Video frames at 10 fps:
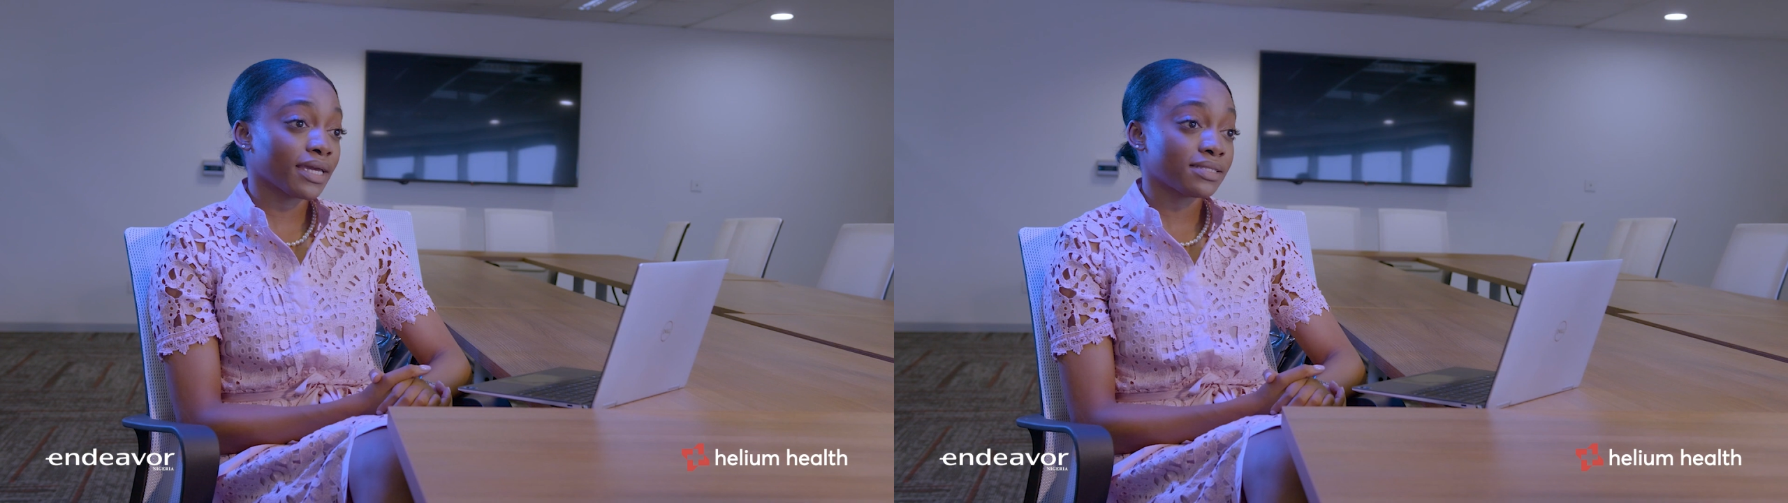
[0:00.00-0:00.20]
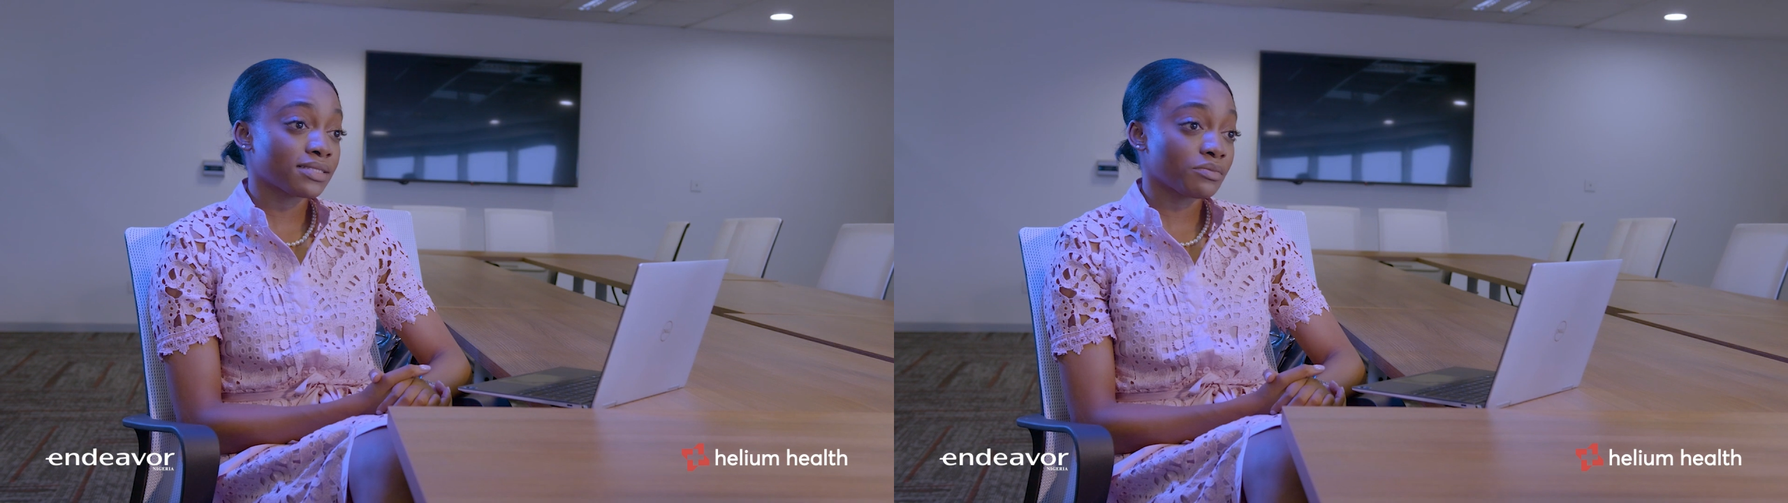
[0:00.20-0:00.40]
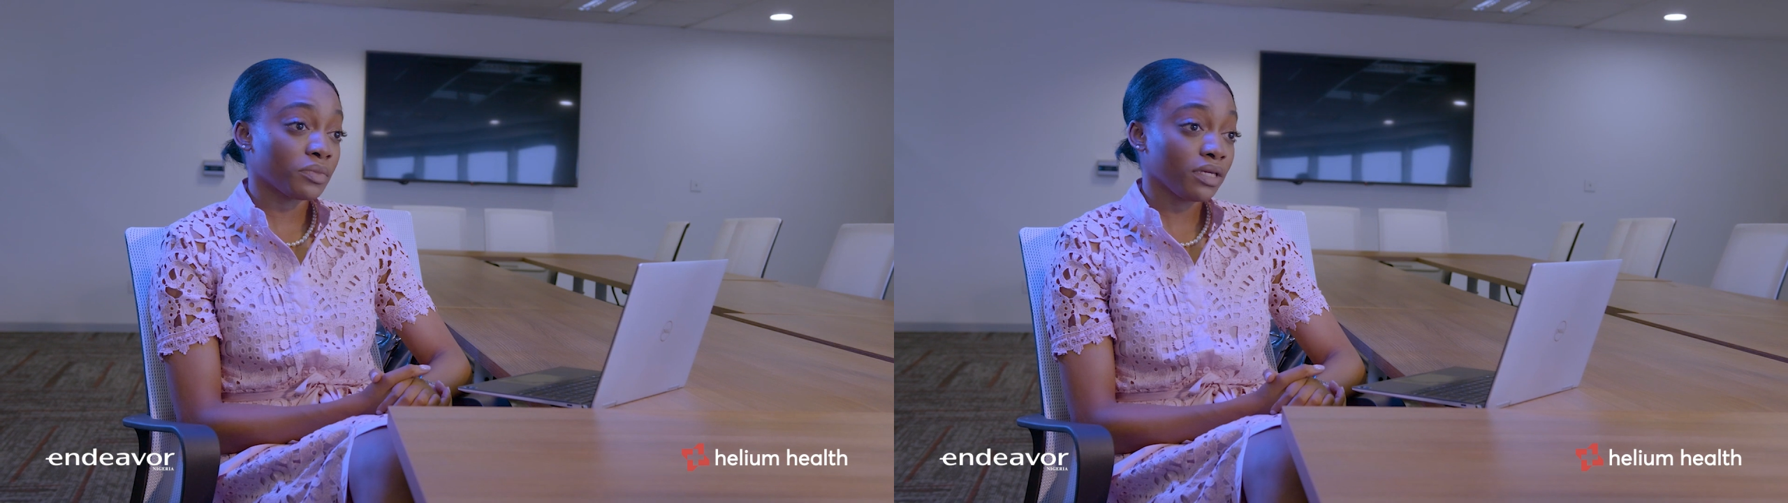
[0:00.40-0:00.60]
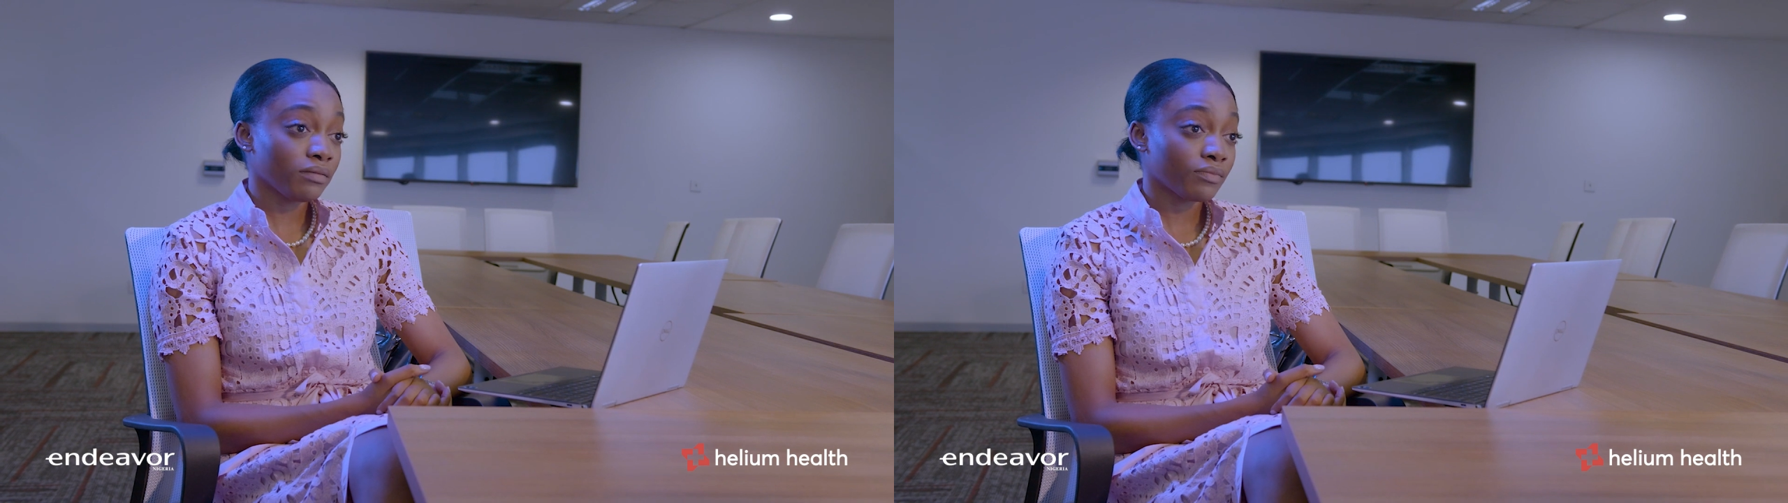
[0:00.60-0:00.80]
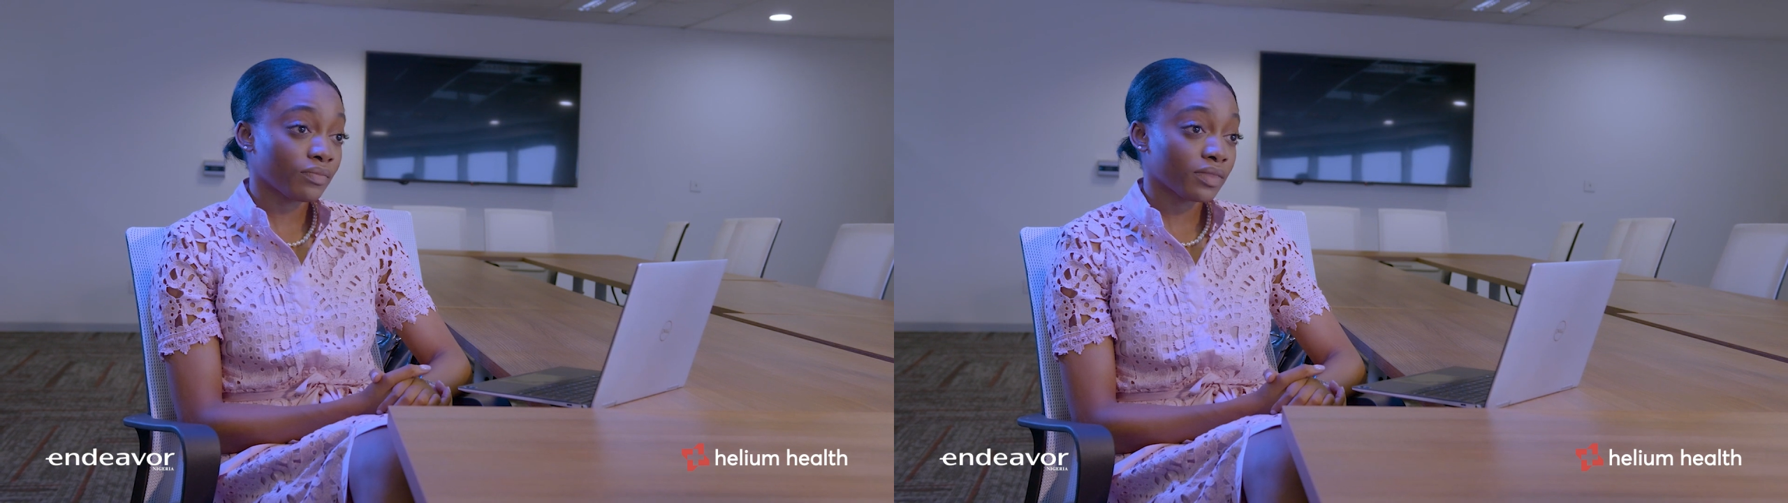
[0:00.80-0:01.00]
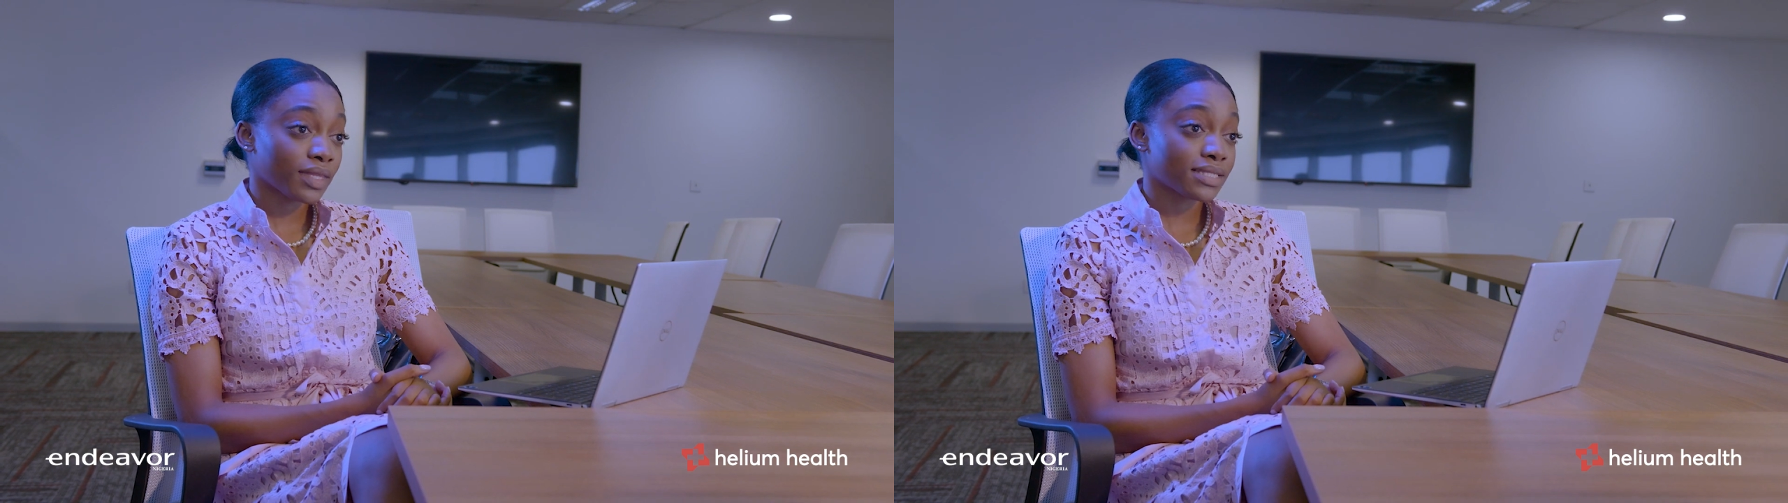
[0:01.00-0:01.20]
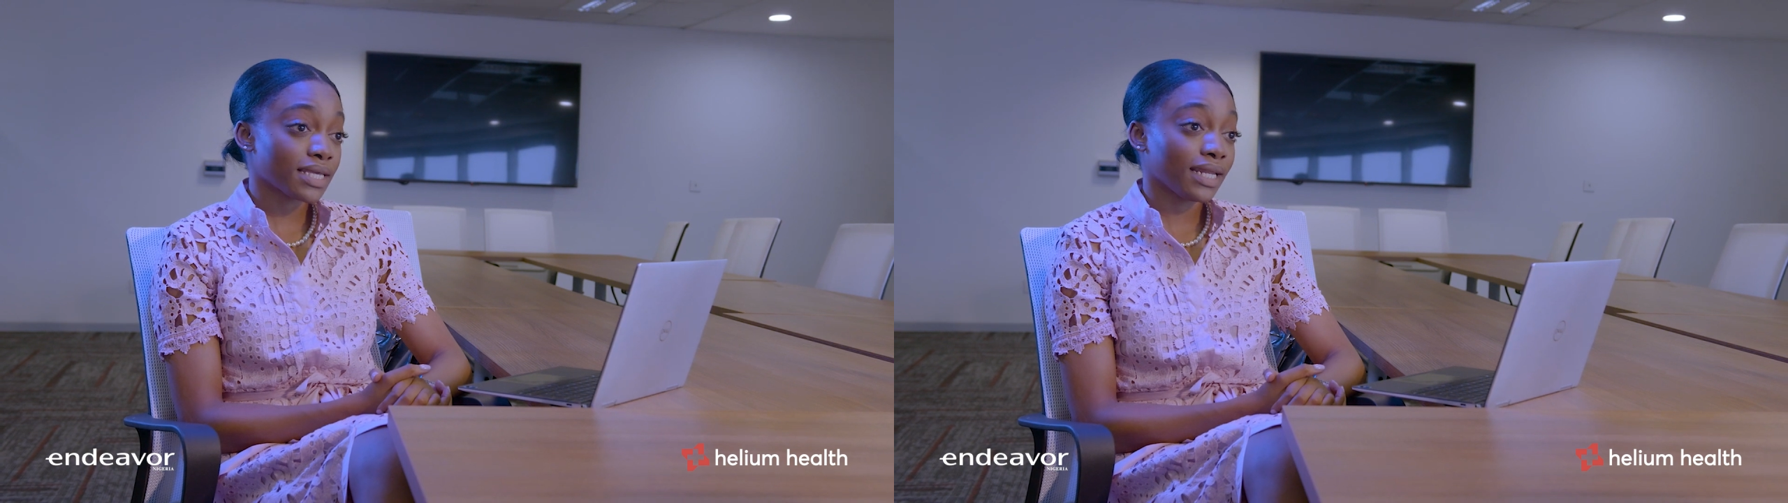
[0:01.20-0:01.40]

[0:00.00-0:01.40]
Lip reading: against me, that's